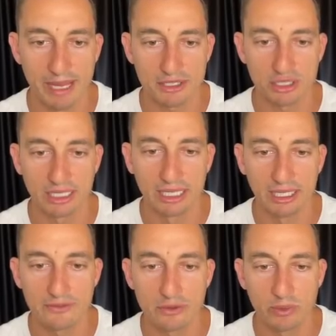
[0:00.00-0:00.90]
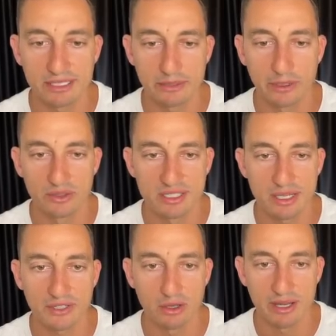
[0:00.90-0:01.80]
Actually, 11 weeks here. We got
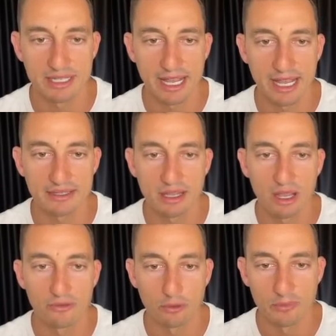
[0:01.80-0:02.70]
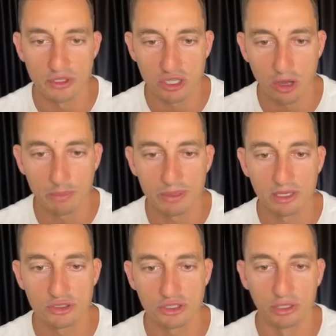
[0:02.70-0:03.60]
79 days from the top
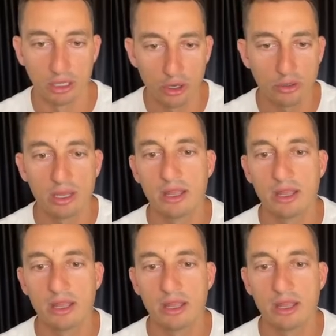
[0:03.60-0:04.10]
to the low.